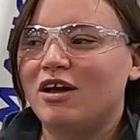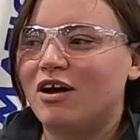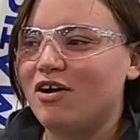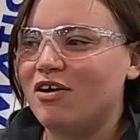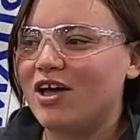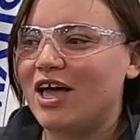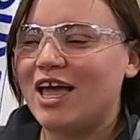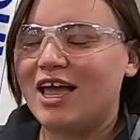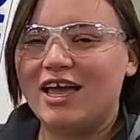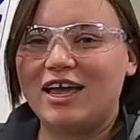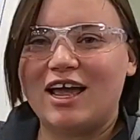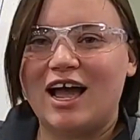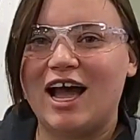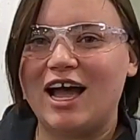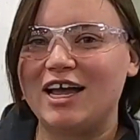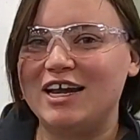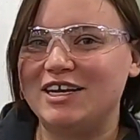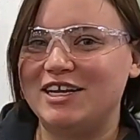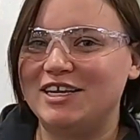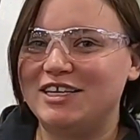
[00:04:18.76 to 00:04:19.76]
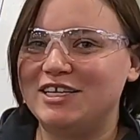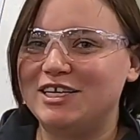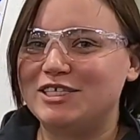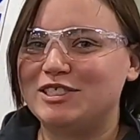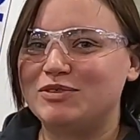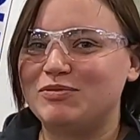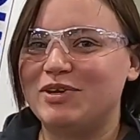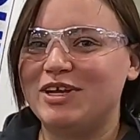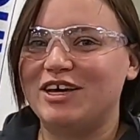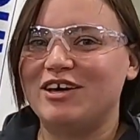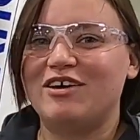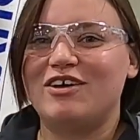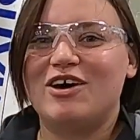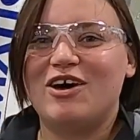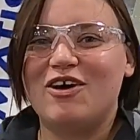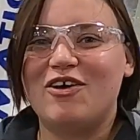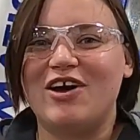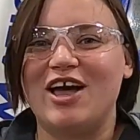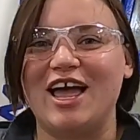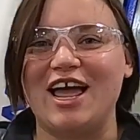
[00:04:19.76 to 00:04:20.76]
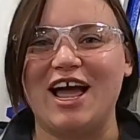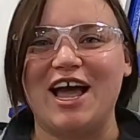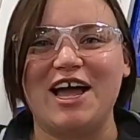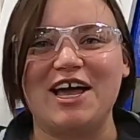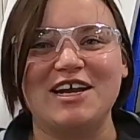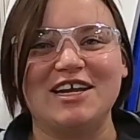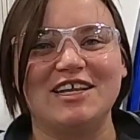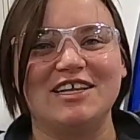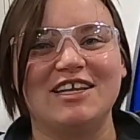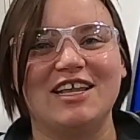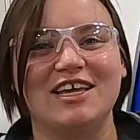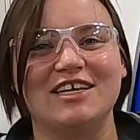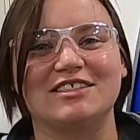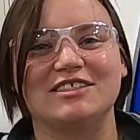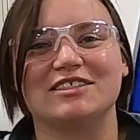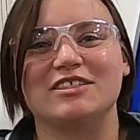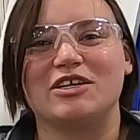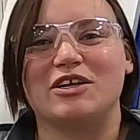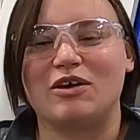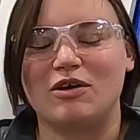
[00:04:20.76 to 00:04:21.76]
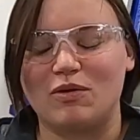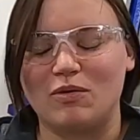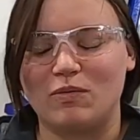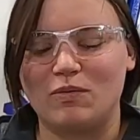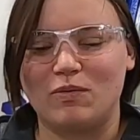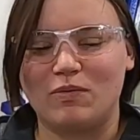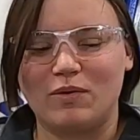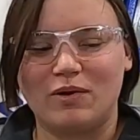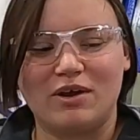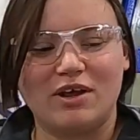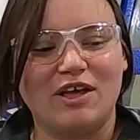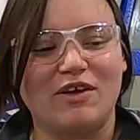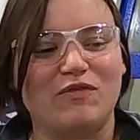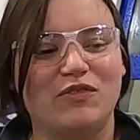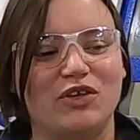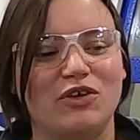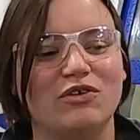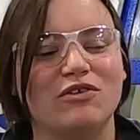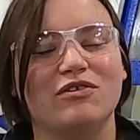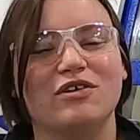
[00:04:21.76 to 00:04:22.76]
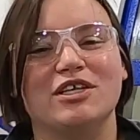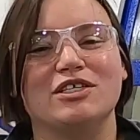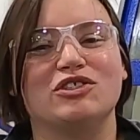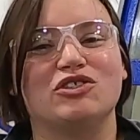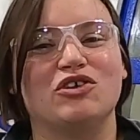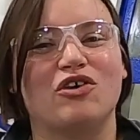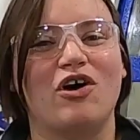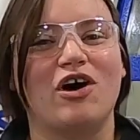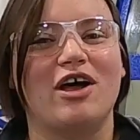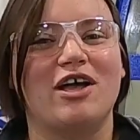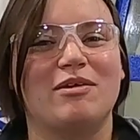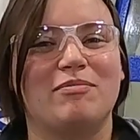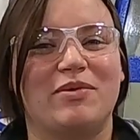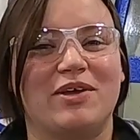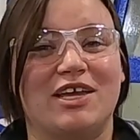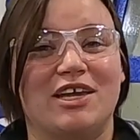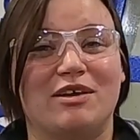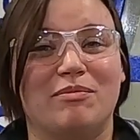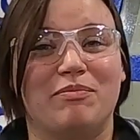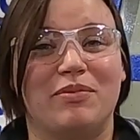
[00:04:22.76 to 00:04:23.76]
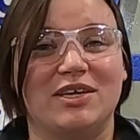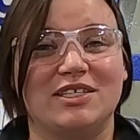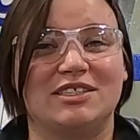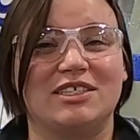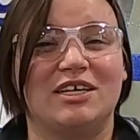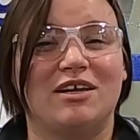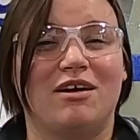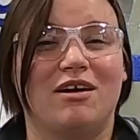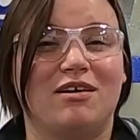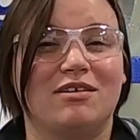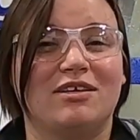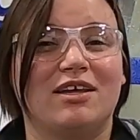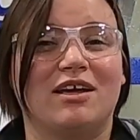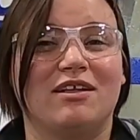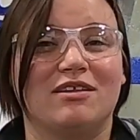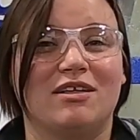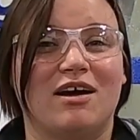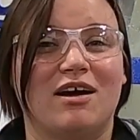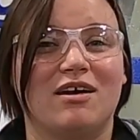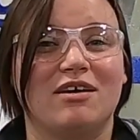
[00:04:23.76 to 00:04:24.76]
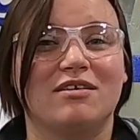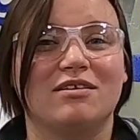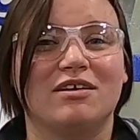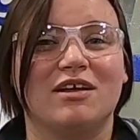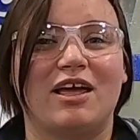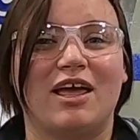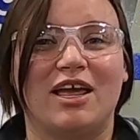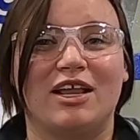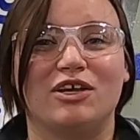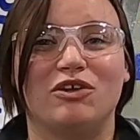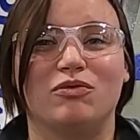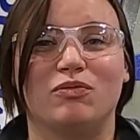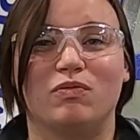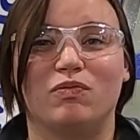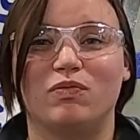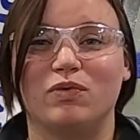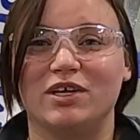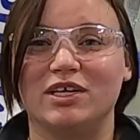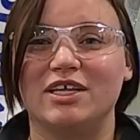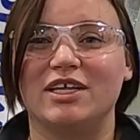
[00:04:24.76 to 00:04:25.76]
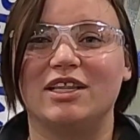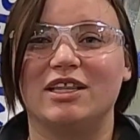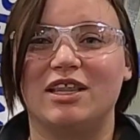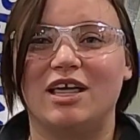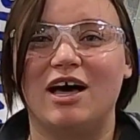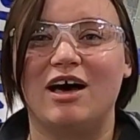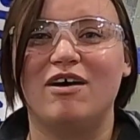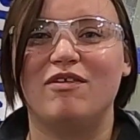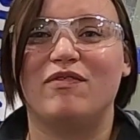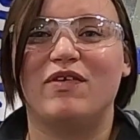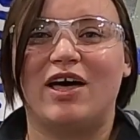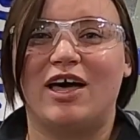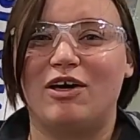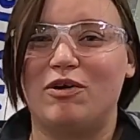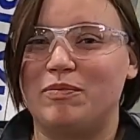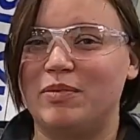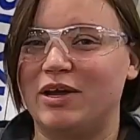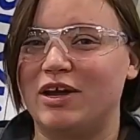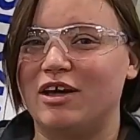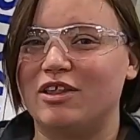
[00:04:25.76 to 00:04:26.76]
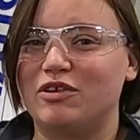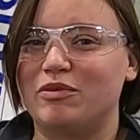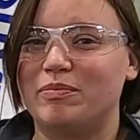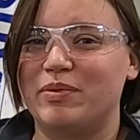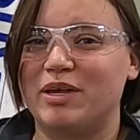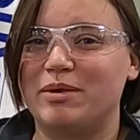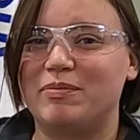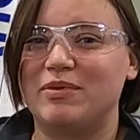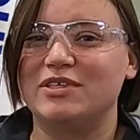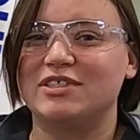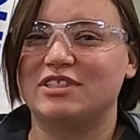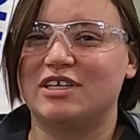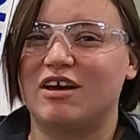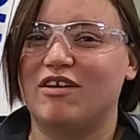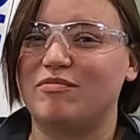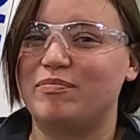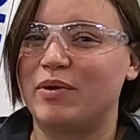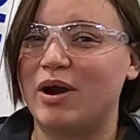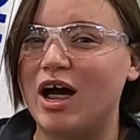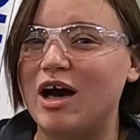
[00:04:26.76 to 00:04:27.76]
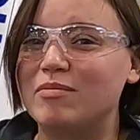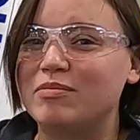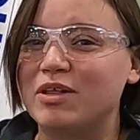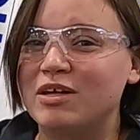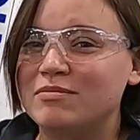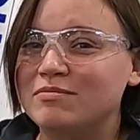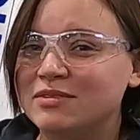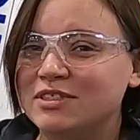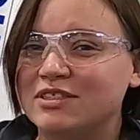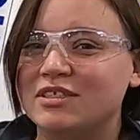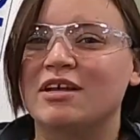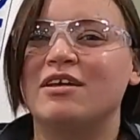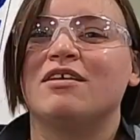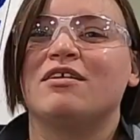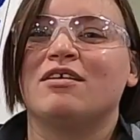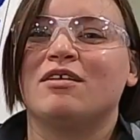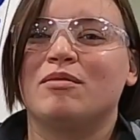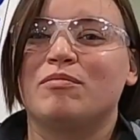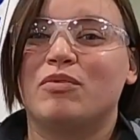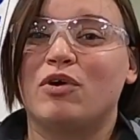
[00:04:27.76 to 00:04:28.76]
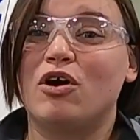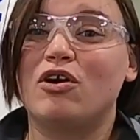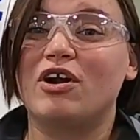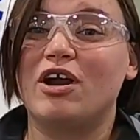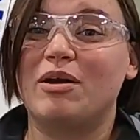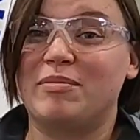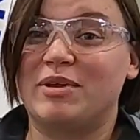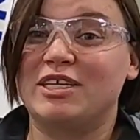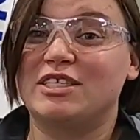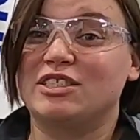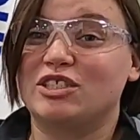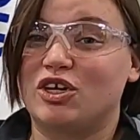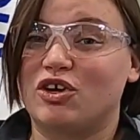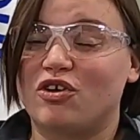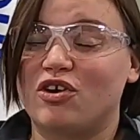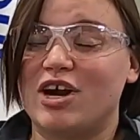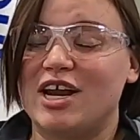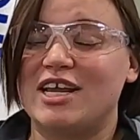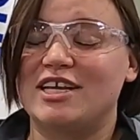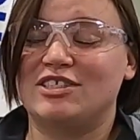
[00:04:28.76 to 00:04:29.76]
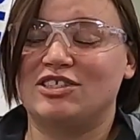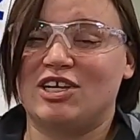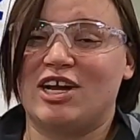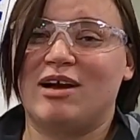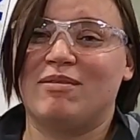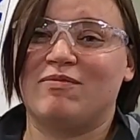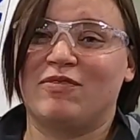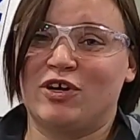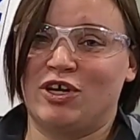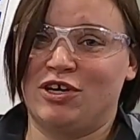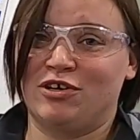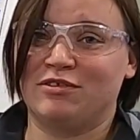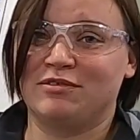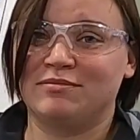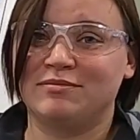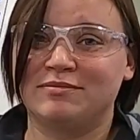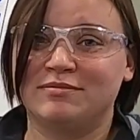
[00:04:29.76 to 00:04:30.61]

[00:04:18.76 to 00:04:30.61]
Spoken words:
oh hey, I need this wheel, oh hey, I need this. If you enjoy being busy all day long and you really love helping other people solve problems, programming is a great job for you.